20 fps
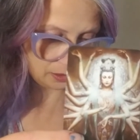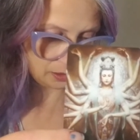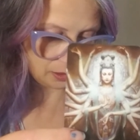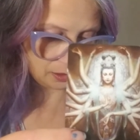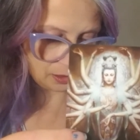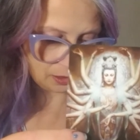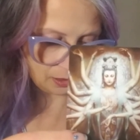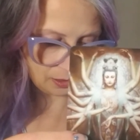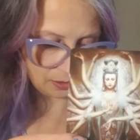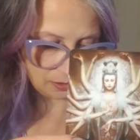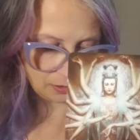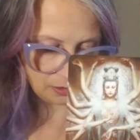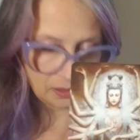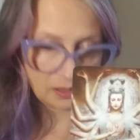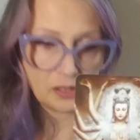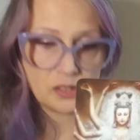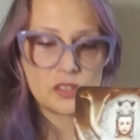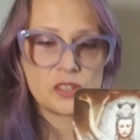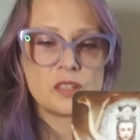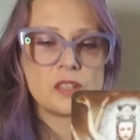card
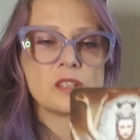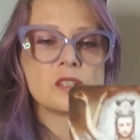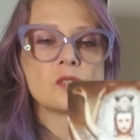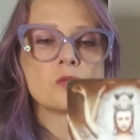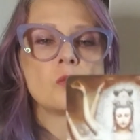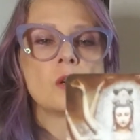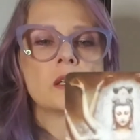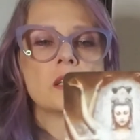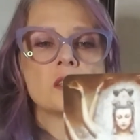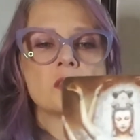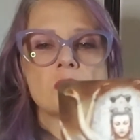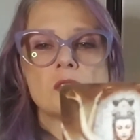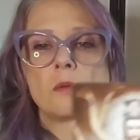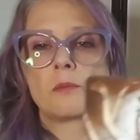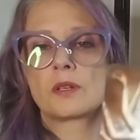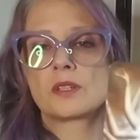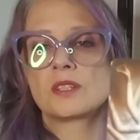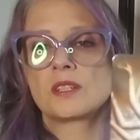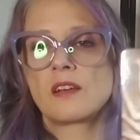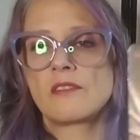is this one. It's
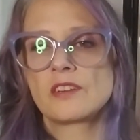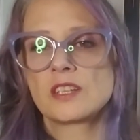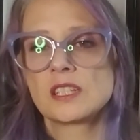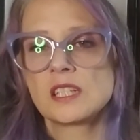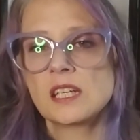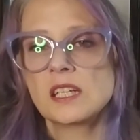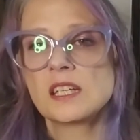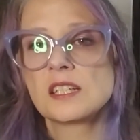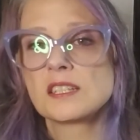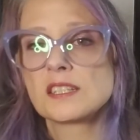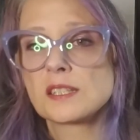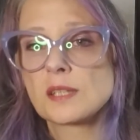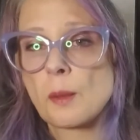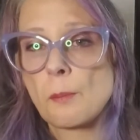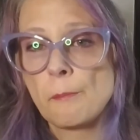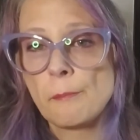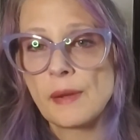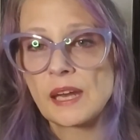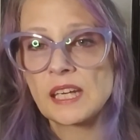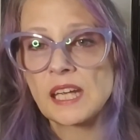number 17. It's the
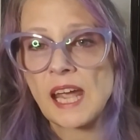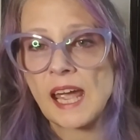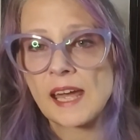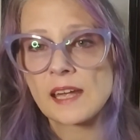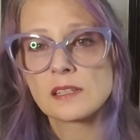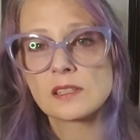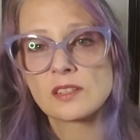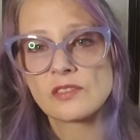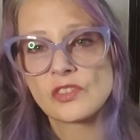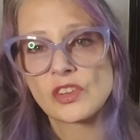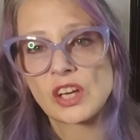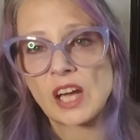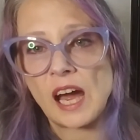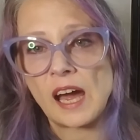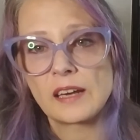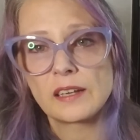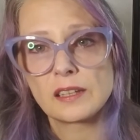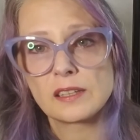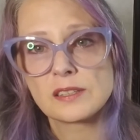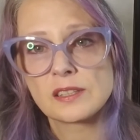many hands of the
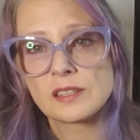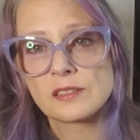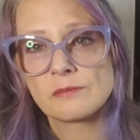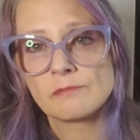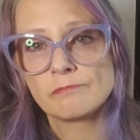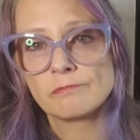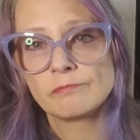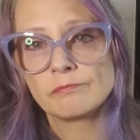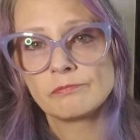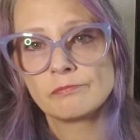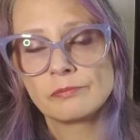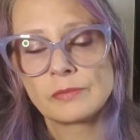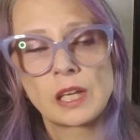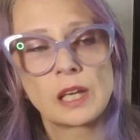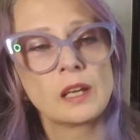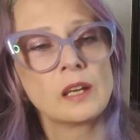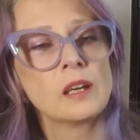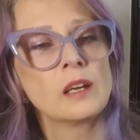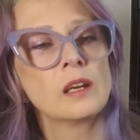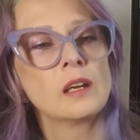goddess.
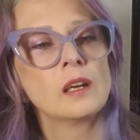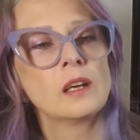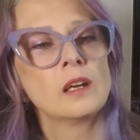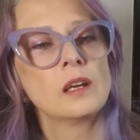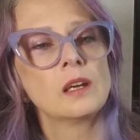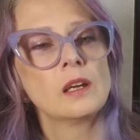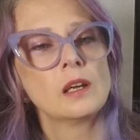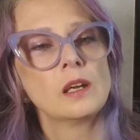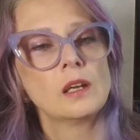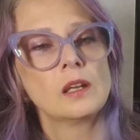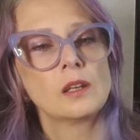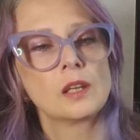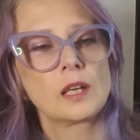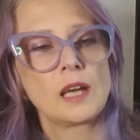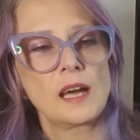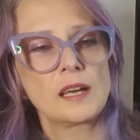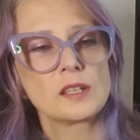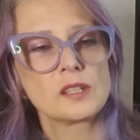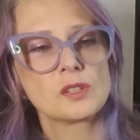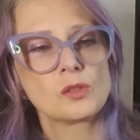The
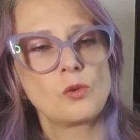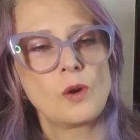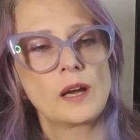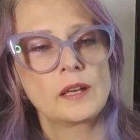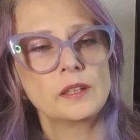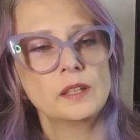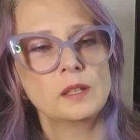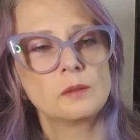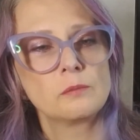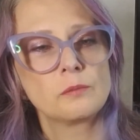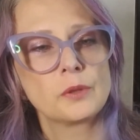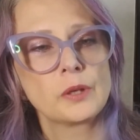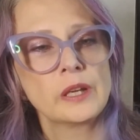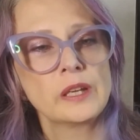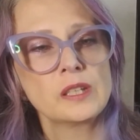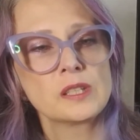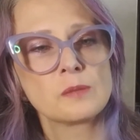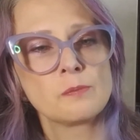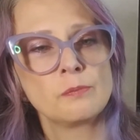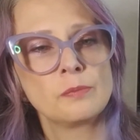goddess Kuan Yin
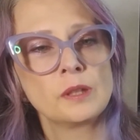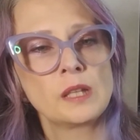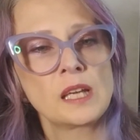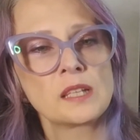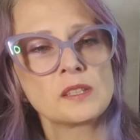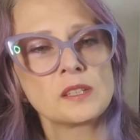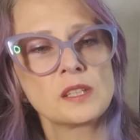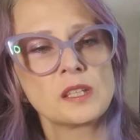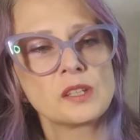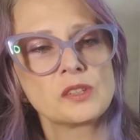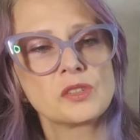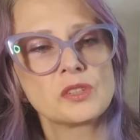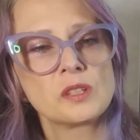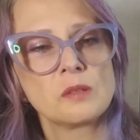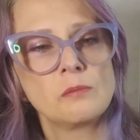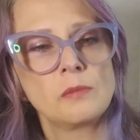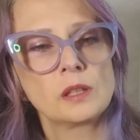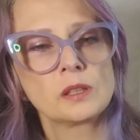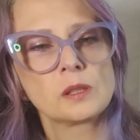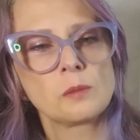brings blessings to
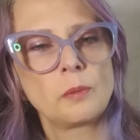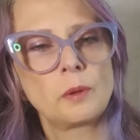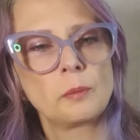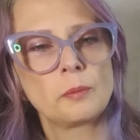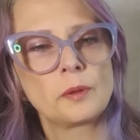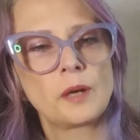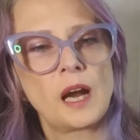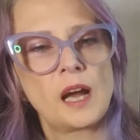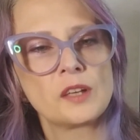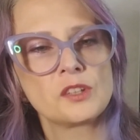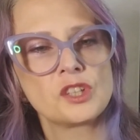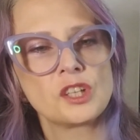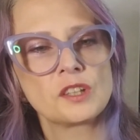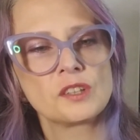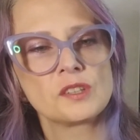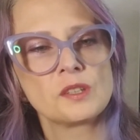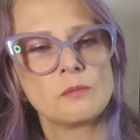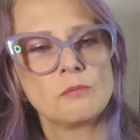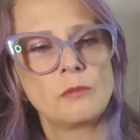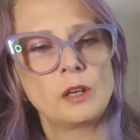multiple
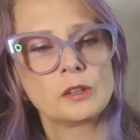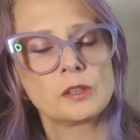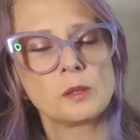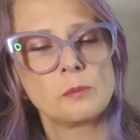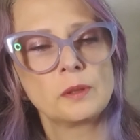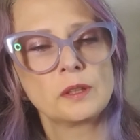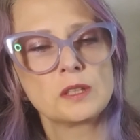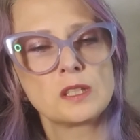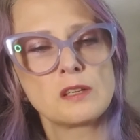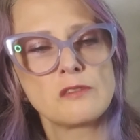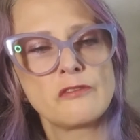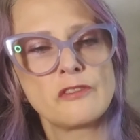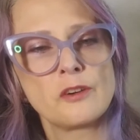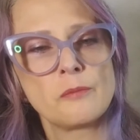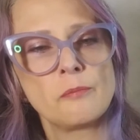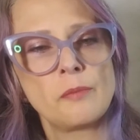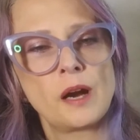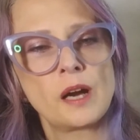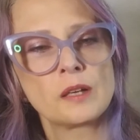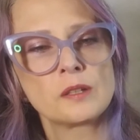projects and multiple
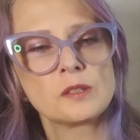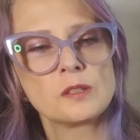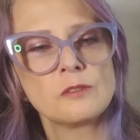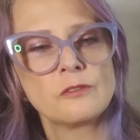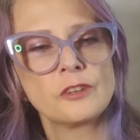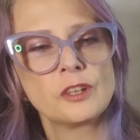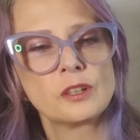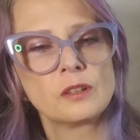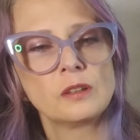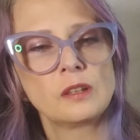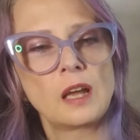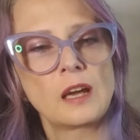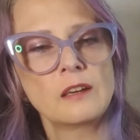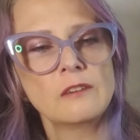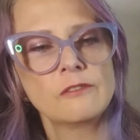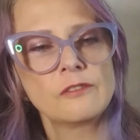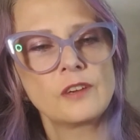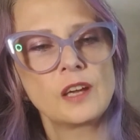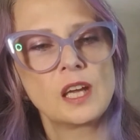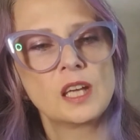different parts of your
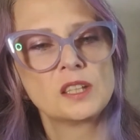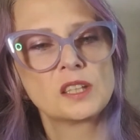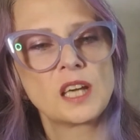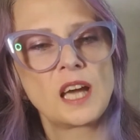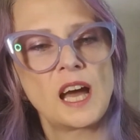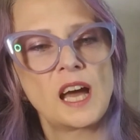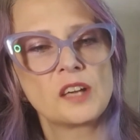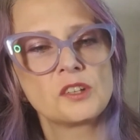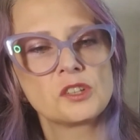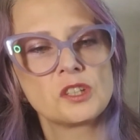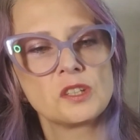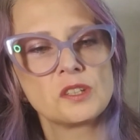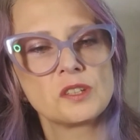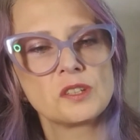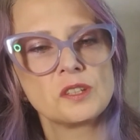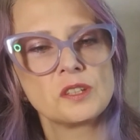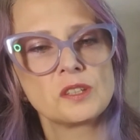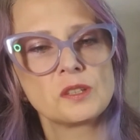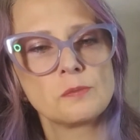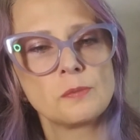life and
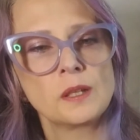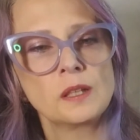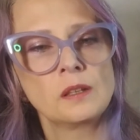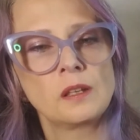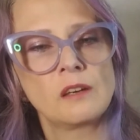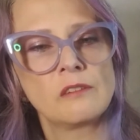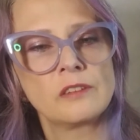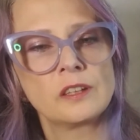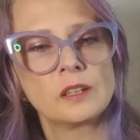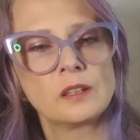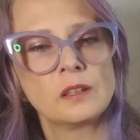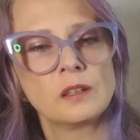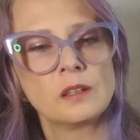consciousness, beloved.